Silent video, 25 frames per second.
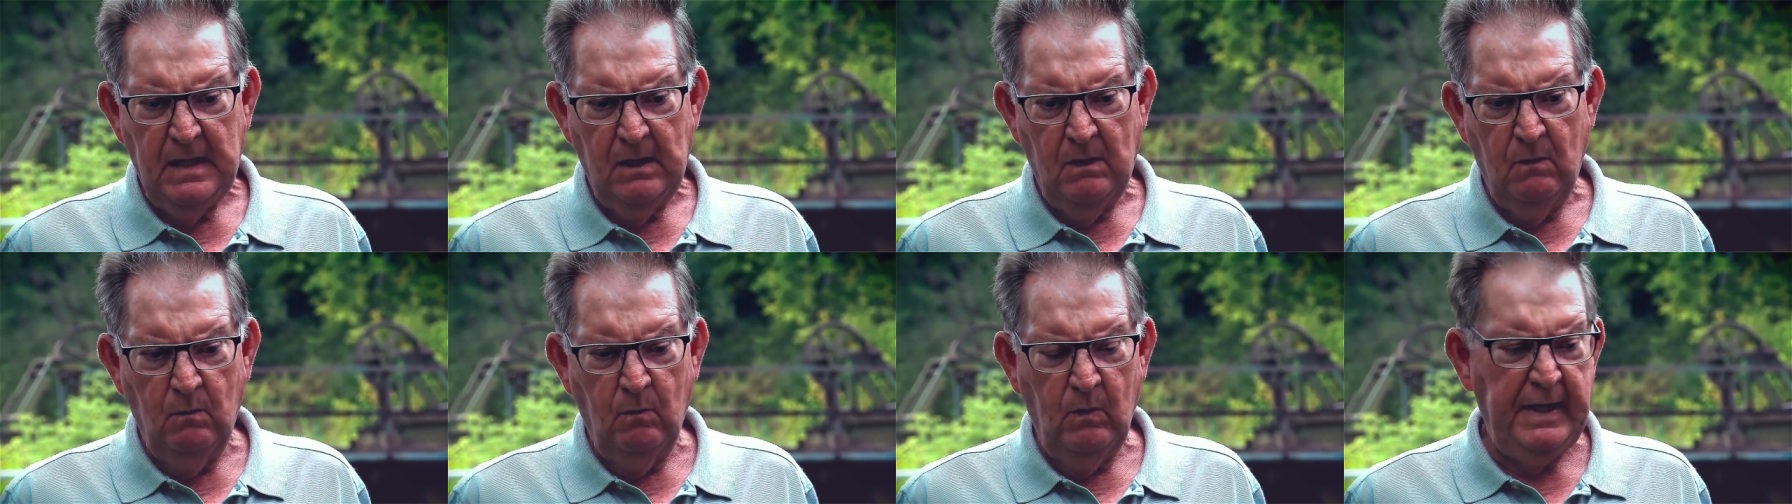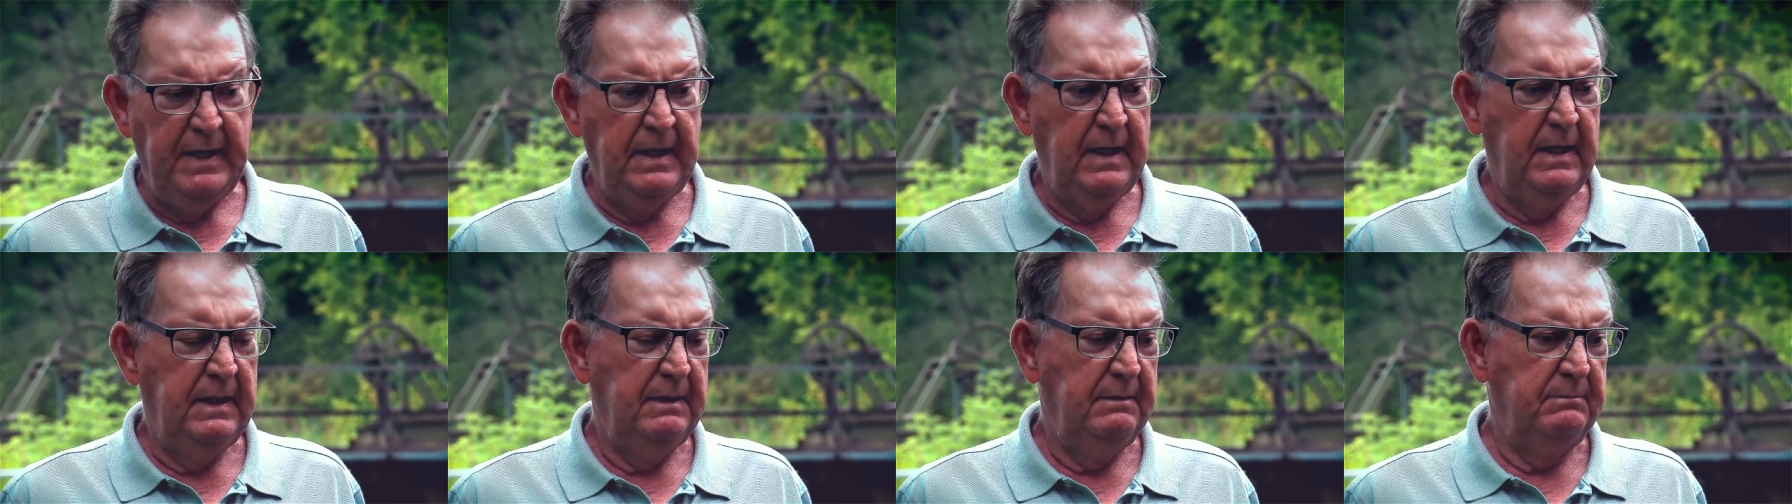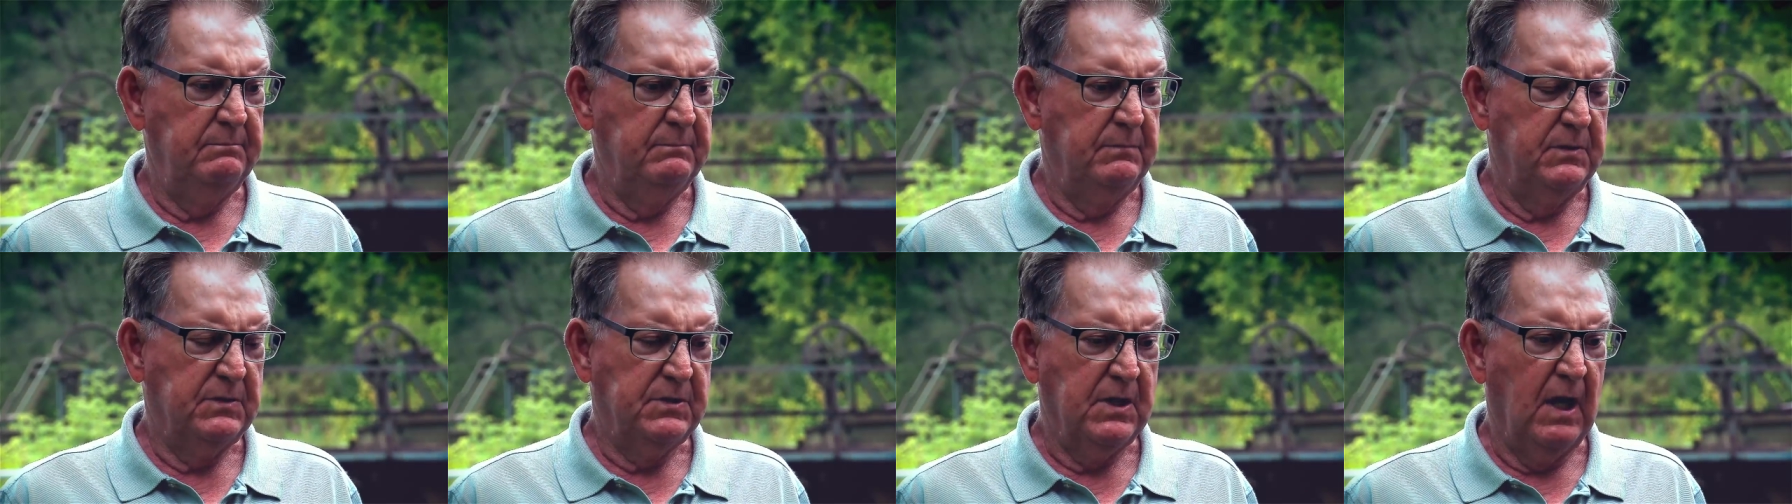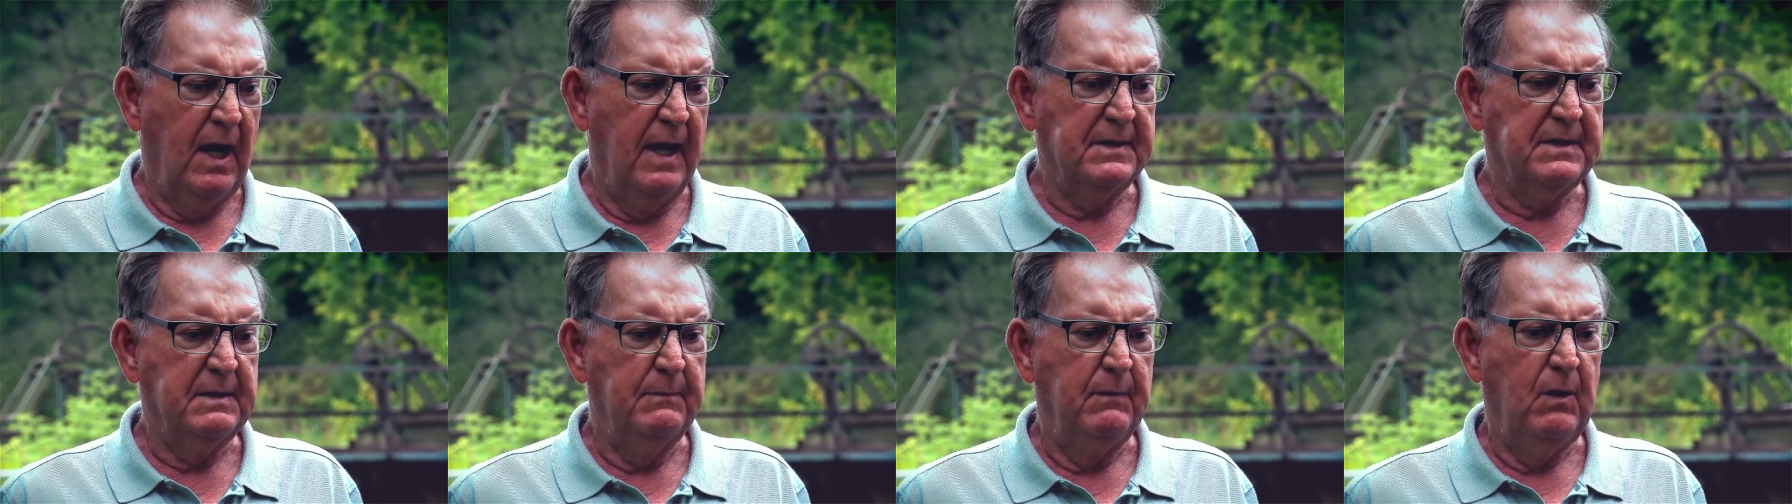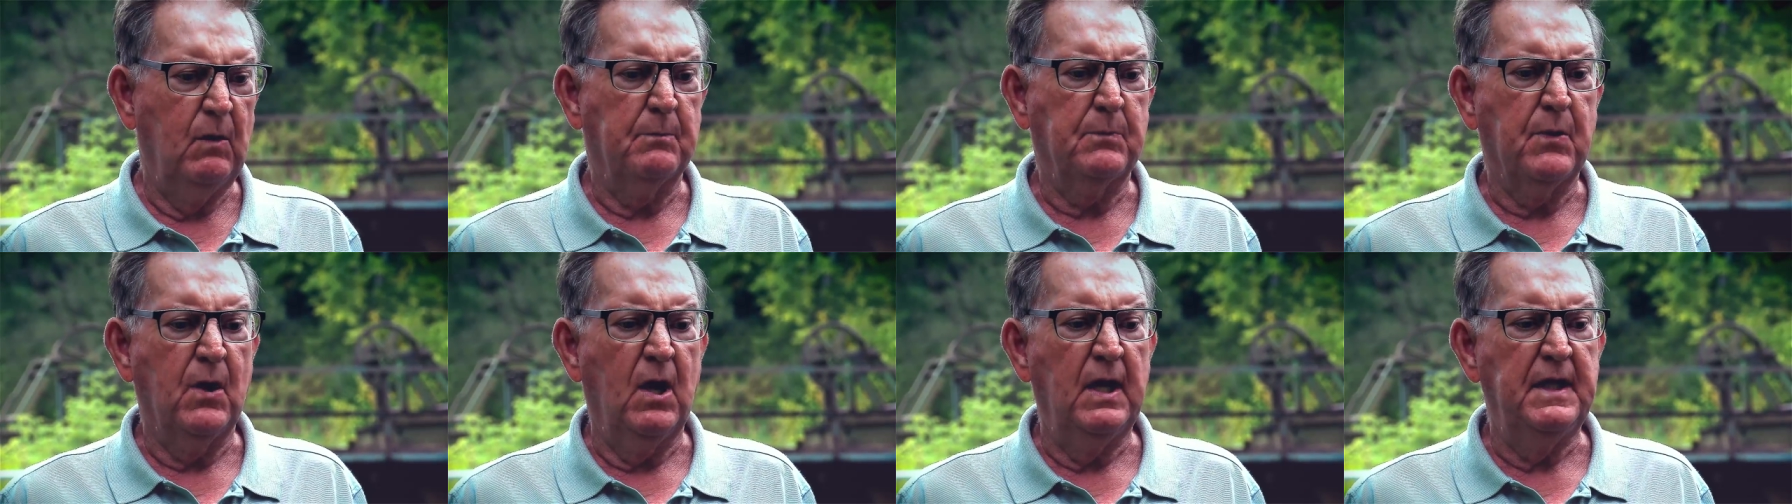we talked
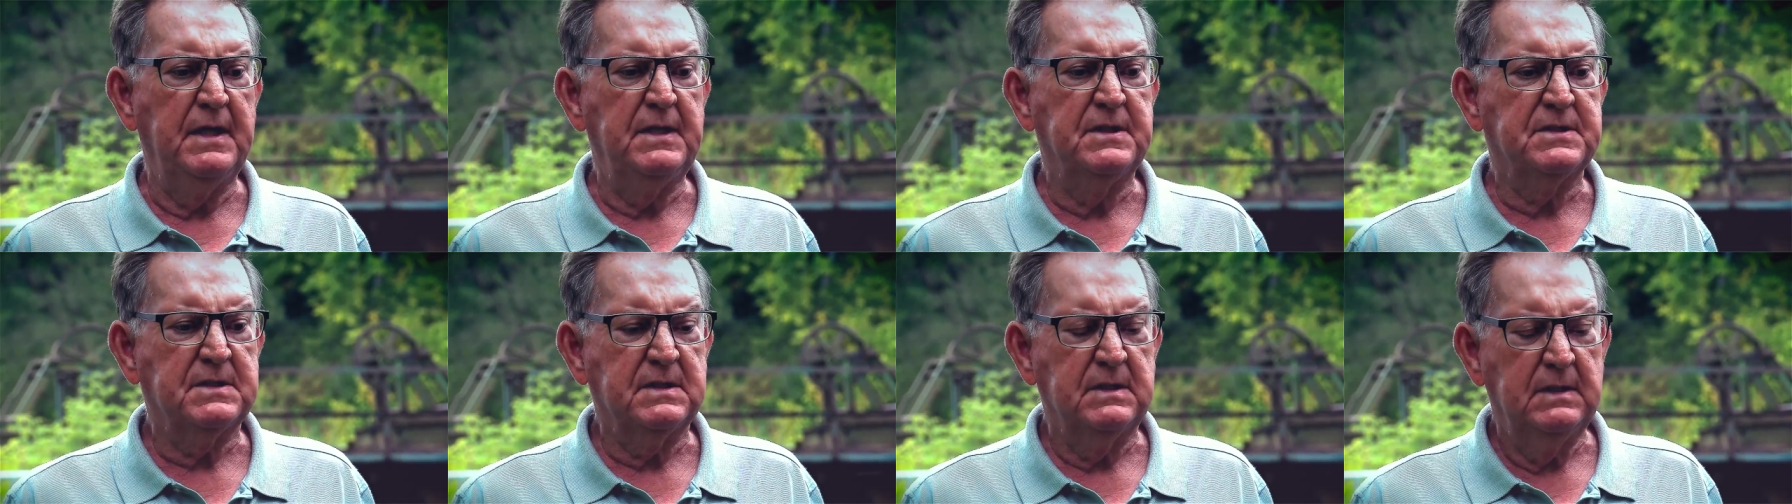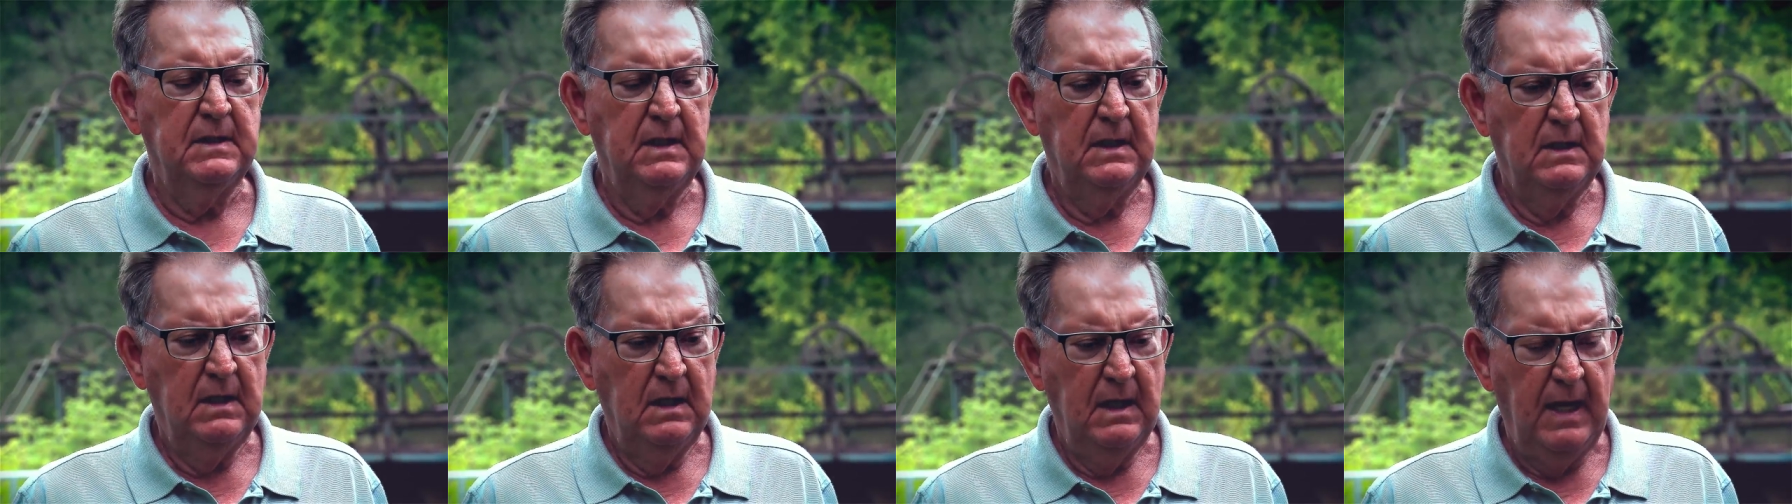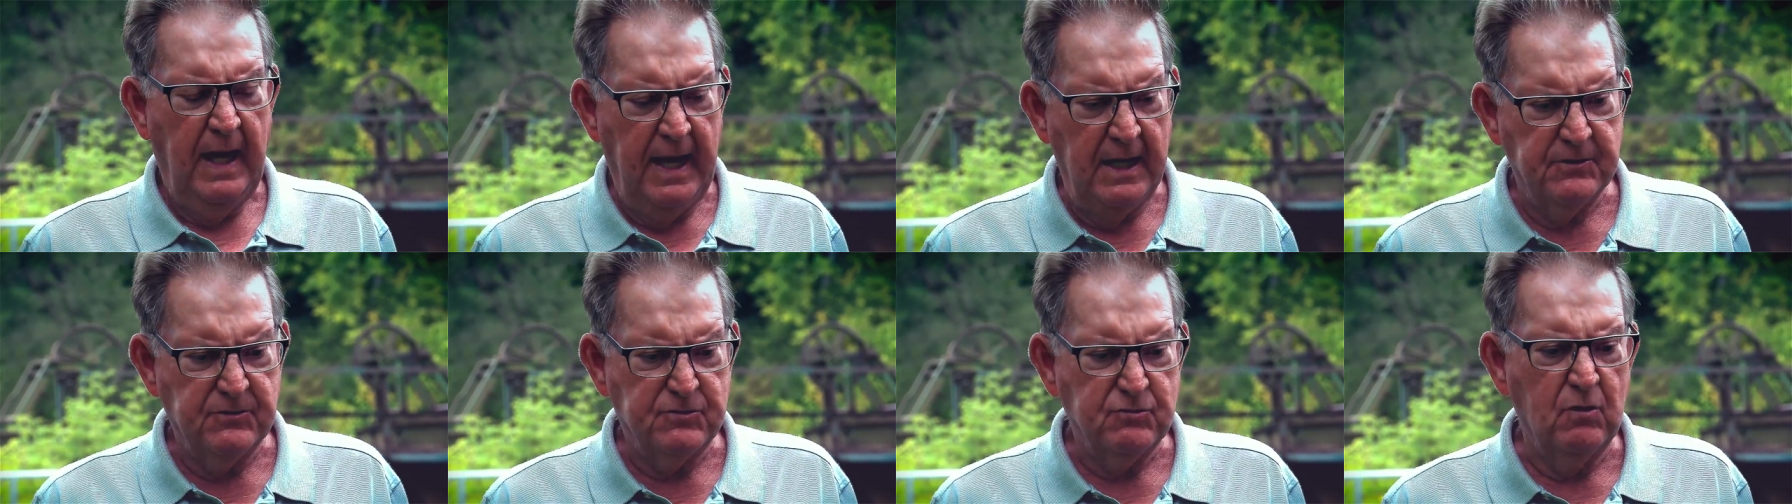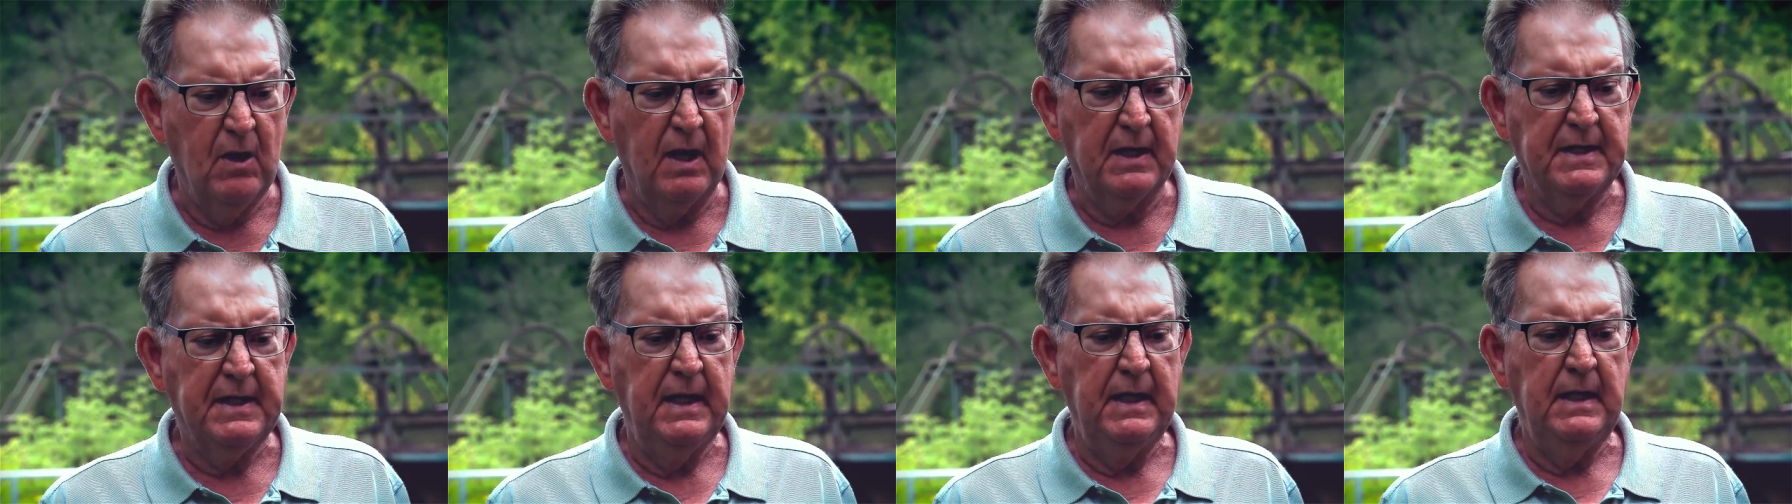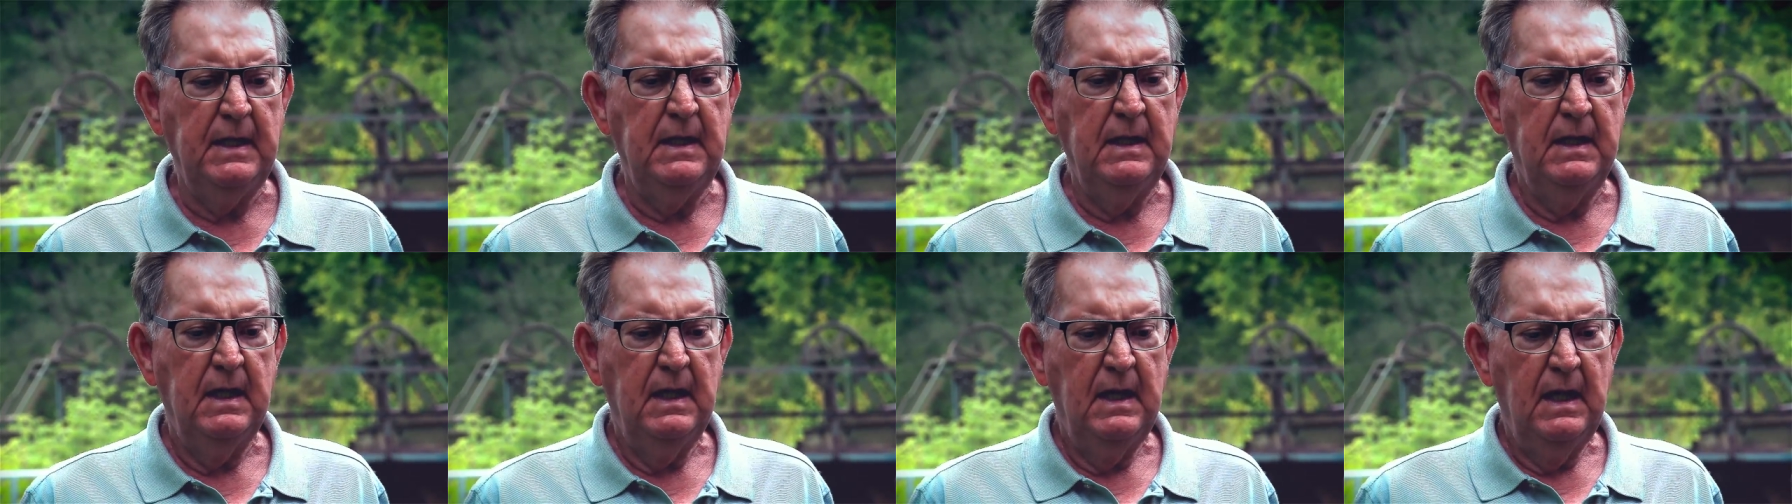about price and
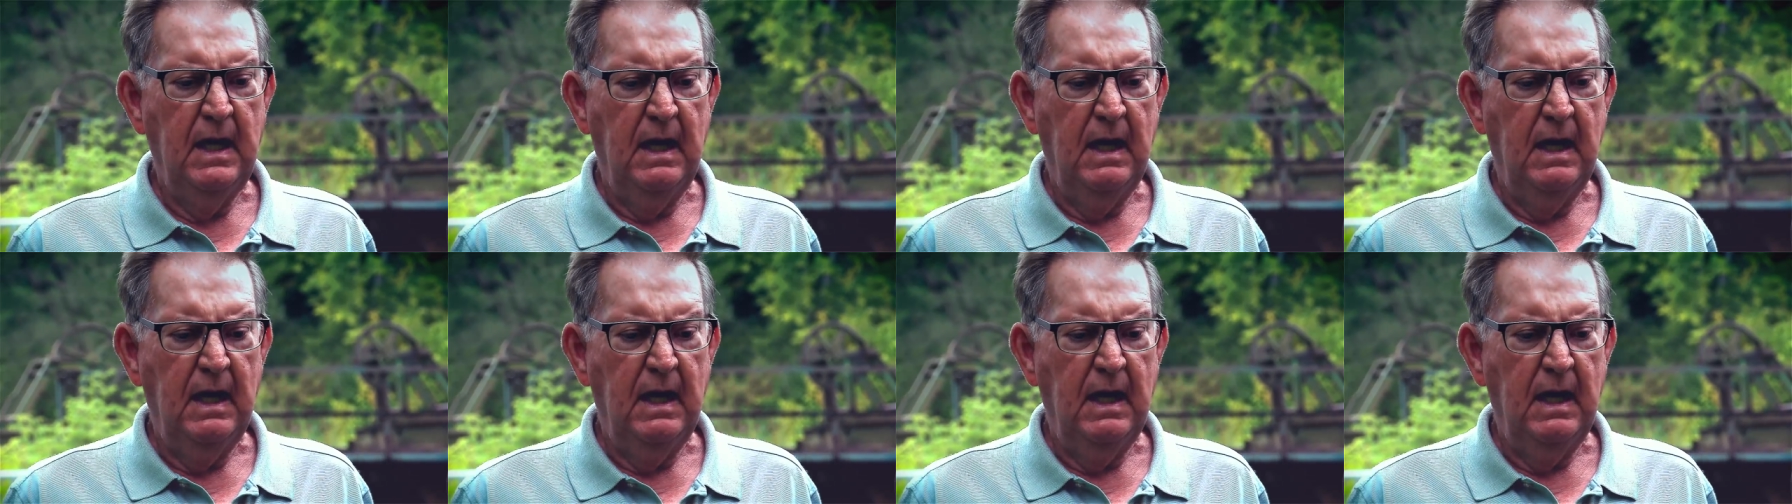trucking,